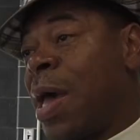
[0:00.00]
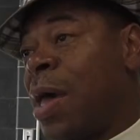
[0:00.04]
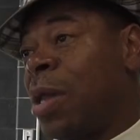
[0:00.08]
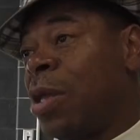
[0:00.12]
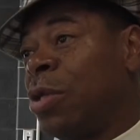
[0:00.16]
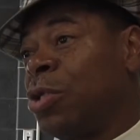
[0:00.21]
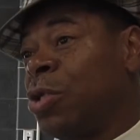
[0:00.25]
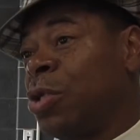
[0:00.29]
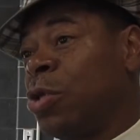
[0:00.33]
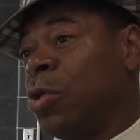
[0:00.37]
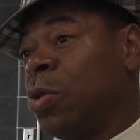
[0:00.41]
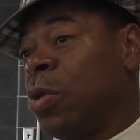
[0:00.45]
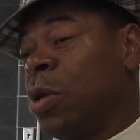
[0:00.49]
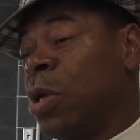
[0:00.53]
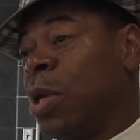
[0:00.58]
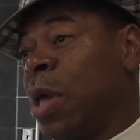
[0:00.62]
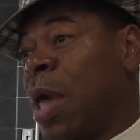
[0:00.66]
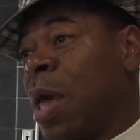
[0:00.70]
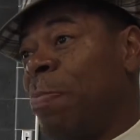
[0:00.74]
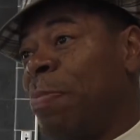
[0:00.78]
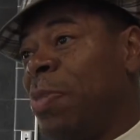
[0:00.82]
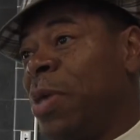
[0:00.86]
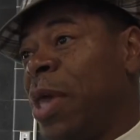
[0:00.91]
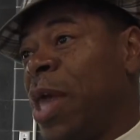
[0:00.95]
attitude and the
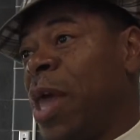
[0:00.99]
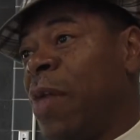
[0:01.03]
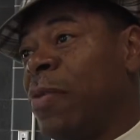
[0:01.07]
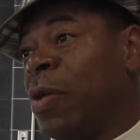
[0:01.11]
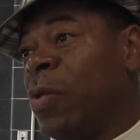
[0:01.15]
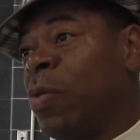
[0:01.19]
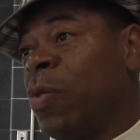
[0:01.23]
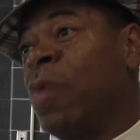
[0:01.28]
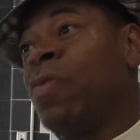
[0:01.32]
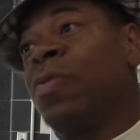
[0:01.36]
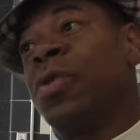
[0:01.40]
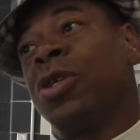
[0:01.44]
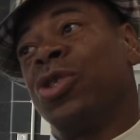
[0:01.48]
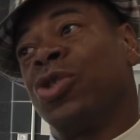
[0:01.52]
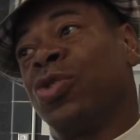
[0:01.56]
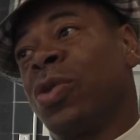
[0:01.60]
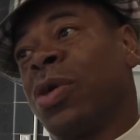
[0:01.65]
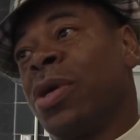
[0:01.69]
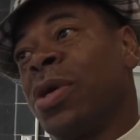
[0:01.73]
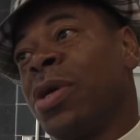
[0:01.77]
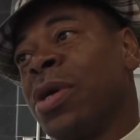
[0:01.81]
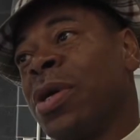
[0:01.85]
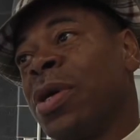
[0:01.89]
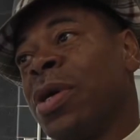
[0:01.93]
behavior with the
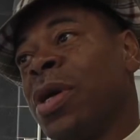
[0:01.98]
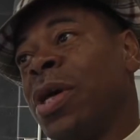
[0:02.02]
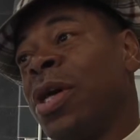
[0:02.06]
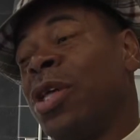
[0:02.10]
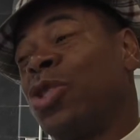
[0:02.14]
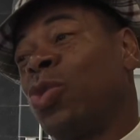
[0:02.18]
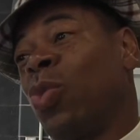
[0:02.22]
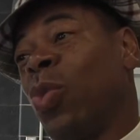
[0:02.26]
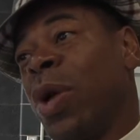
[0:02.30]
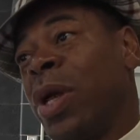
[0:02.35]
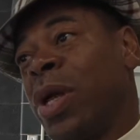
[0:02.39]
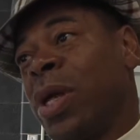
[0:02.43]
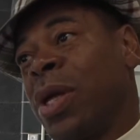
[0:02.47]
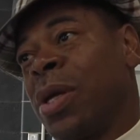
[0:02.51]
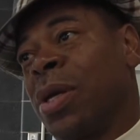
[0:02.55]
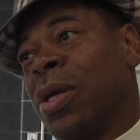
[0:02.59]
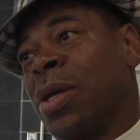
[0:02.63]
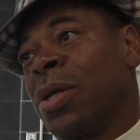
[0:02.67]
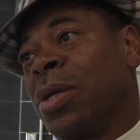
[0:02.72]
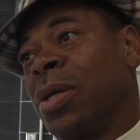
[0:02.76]
drug is winning.